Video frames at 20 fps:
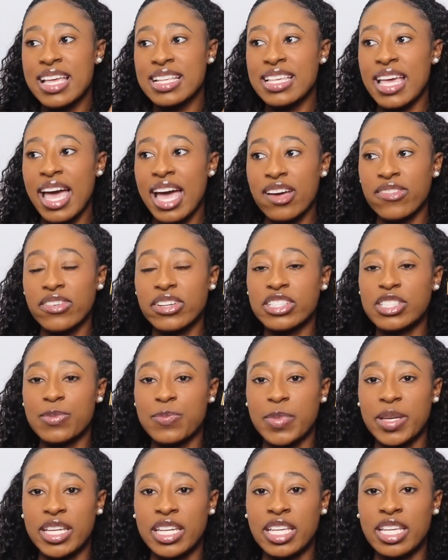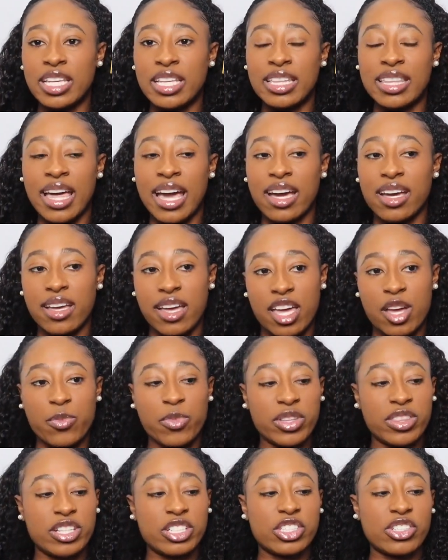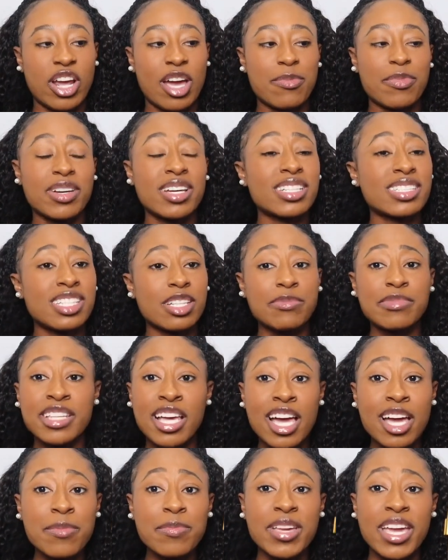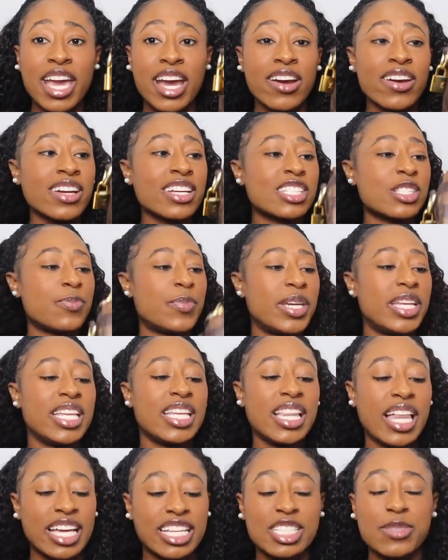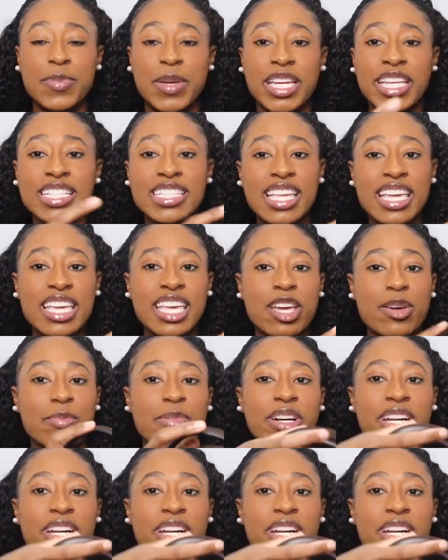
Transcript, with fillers: to have a speedy that came with the strap because sometimes carrying a speedy, like speedies can get